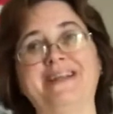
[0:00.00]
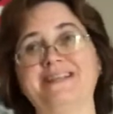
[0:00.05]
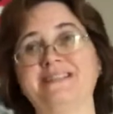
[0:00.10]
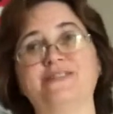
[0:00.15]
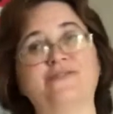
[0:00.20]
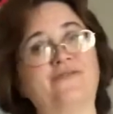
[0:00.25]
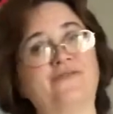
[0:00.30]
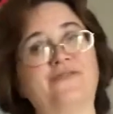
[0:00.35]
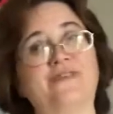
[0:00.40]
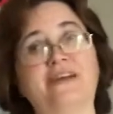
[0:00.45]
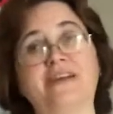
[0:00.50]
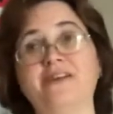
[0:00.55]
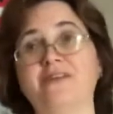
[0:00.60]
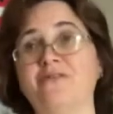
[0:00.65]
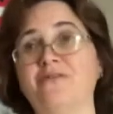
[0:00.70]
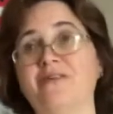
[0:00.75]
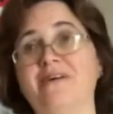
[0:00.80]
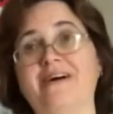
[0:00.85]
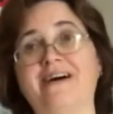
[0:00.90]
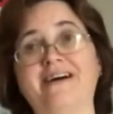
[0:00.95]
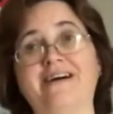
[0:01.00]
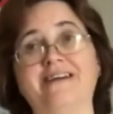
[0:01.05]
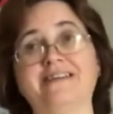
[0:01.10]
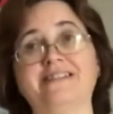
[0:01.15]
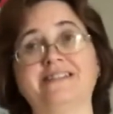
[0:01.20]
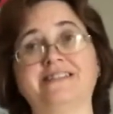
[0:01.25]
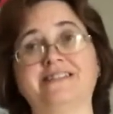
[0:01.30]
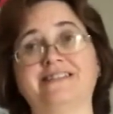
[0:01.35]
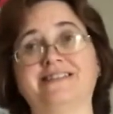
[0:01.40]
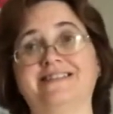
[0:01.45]
it's fun to
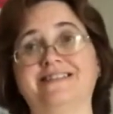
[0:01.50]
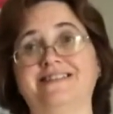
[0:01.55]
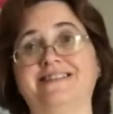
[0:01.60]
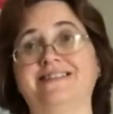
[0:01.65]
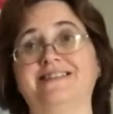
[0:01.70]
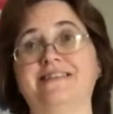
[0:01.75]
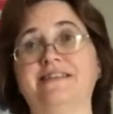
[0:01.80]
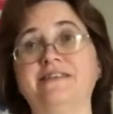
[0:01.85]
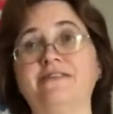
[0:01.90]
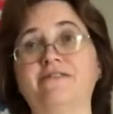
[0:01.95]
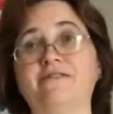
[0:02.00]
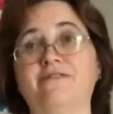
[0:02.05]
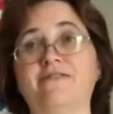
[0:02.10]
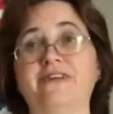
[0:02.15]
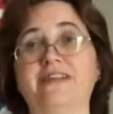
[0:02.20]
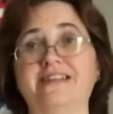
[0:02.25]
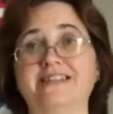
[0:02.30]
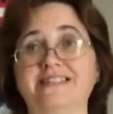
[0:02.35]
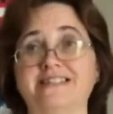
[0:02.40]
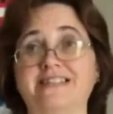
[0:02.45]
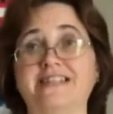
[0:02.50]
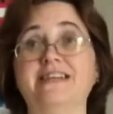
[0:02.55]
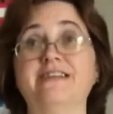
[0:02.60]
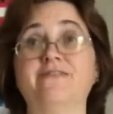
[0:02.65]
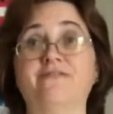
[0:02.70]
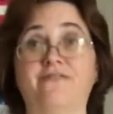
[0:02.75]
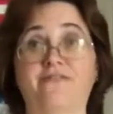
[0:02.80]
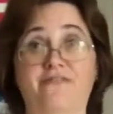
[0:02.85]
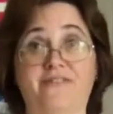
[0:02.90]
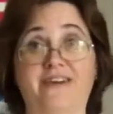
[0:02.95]
watch. The little fella's
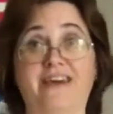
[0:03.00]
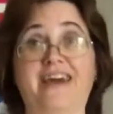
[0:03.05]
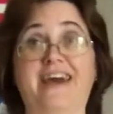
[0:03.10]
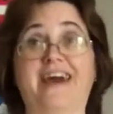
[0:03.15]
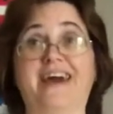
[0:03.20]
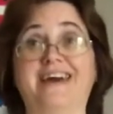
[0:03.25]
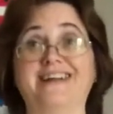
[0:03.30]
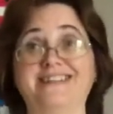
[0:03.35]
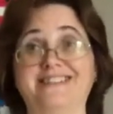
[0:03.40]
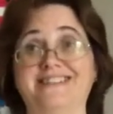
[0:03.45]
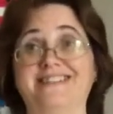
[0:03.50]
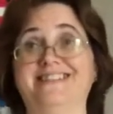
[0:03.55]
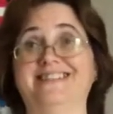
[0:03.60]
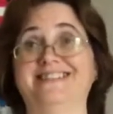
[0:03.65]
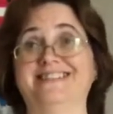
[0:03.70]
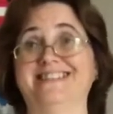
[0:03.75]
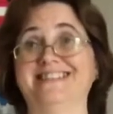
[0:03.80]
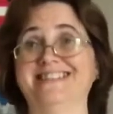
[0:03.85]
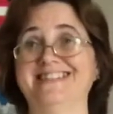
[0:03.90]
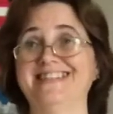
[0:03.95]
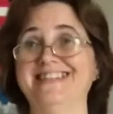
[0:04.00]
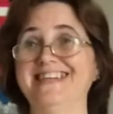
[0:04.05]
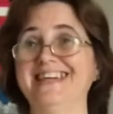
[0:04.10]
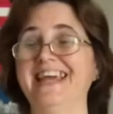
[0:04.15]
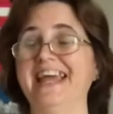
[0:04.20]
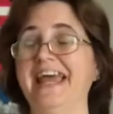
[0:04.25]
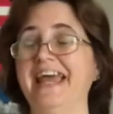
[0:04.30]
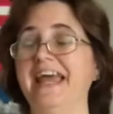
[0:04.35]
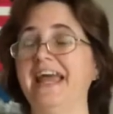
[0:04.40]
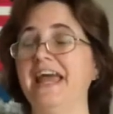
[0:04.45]
getting fat.
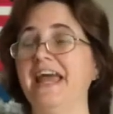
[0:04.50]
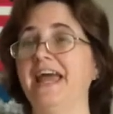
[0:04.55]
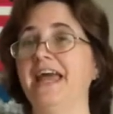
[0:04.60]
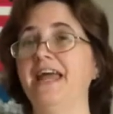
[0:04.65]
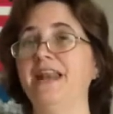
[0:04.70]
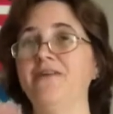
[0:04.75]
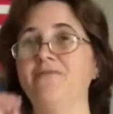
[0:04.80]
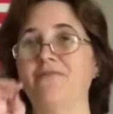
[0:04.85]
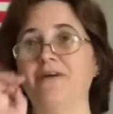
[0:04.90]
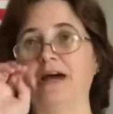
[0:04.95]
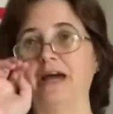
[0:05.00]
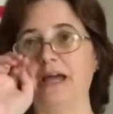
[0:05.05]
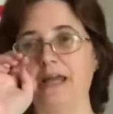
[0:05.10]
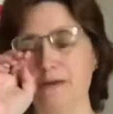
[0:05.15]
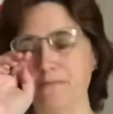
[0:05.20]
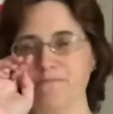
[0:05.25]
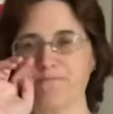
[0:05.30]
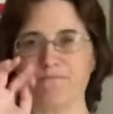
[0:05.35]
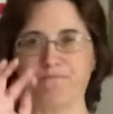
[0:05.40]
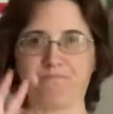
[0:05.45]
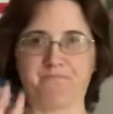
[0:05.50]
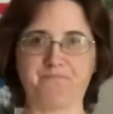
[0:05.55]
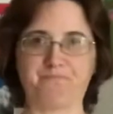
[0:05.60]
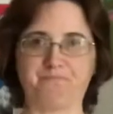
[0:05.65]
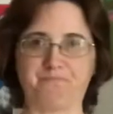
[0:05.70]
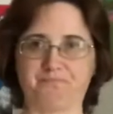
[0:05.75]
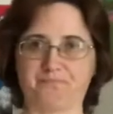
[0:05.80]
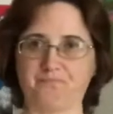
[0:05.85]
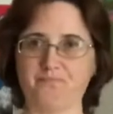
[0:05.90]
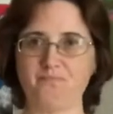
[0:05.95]
Anyway,
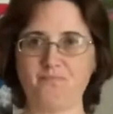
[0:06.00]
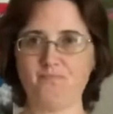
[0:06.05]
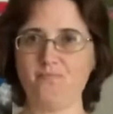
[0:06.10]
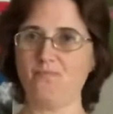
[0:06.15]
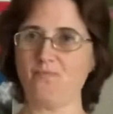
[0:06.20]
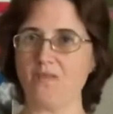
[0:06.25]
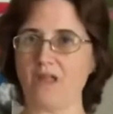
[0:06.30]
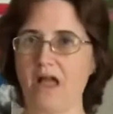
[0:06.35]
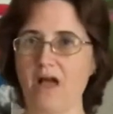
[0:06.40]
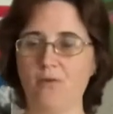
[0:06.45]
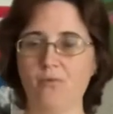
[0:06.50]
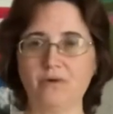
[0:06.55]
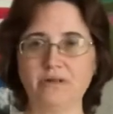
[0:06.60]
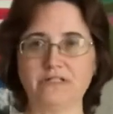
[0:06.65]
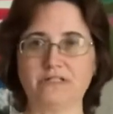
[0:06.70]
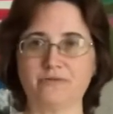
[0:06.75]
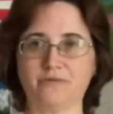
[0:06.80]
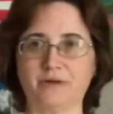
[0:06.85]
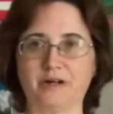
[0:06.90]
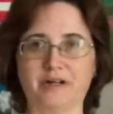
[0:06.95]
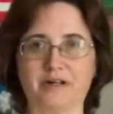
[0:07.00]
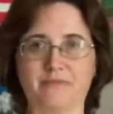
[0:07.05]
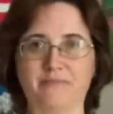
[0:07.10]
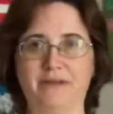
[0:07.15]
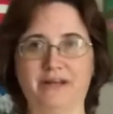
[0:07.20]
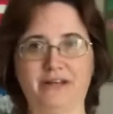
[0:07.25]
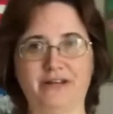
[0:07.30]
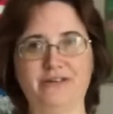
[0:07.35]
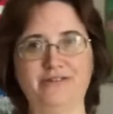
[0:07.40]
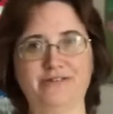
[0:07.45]
I want to welcome
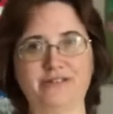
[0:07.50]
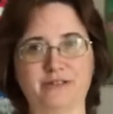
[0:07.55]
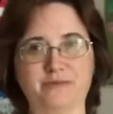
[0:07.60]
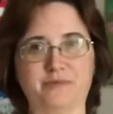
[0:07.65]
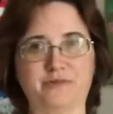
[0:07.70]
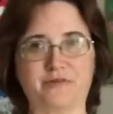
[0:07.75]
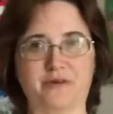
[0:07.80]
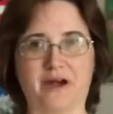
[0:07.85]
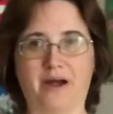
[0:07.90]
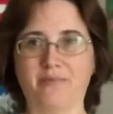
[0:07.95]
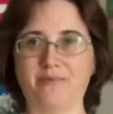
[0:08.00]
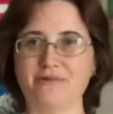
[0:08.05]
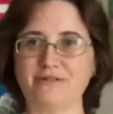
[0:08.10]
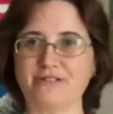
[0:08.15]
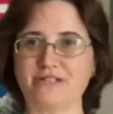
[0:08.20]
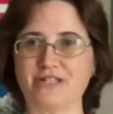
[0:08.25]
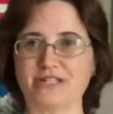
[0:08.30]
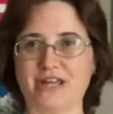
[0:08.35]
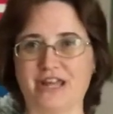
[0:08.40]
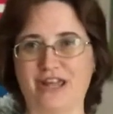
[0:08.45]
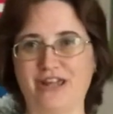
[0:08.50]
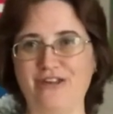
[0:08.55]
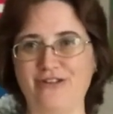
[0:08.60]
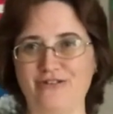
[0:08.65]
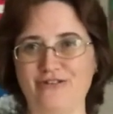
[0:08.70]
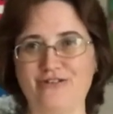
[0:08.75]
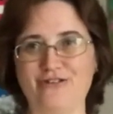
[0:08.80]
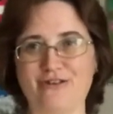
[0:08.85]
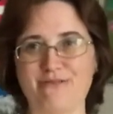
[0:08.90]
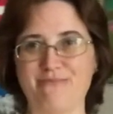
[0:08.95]
my new subscribers. Thank you
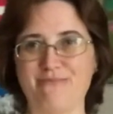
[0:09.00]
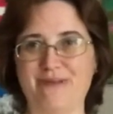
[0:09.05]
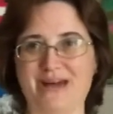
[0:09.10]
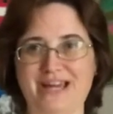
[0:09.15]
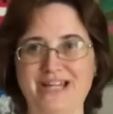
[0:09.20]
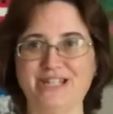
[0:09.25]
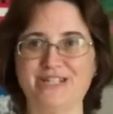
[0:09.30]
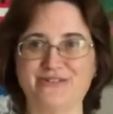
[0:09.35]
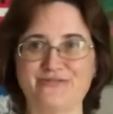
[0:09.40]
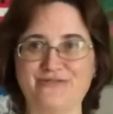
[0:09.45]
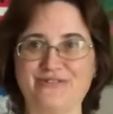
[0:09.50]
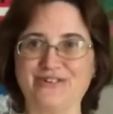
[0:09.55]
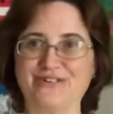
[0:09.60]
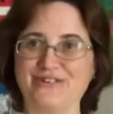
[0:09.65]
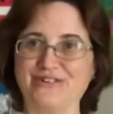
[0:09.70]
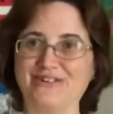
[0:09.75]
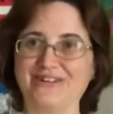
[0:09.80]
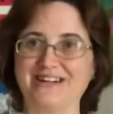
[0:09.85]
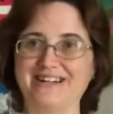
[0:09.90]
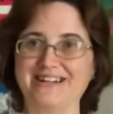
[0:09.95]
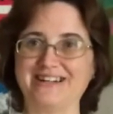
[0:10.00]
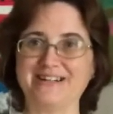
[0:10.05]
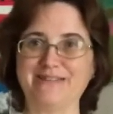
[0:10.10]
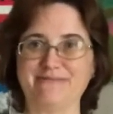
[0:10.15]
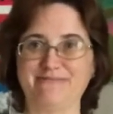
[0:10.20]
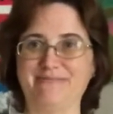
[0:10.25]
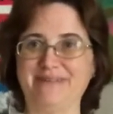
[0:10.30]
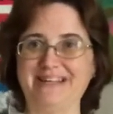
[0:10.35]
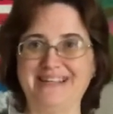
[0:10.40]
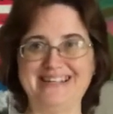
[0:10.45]
so much for
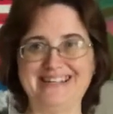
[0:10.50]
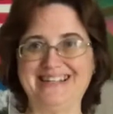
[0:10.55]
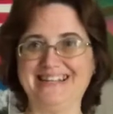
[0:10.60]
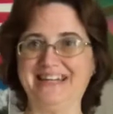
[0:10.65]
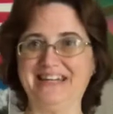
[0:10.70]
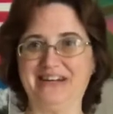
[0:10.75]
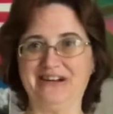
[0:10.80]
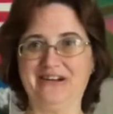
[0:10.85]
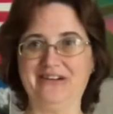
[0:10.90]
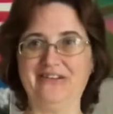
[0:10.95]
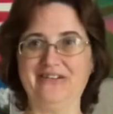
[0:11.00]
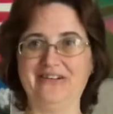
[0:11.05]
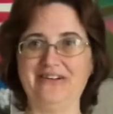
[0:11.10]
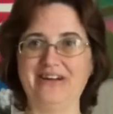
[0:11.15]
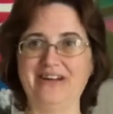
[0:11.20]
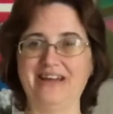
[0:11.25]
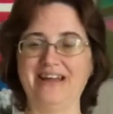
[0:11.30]
being here.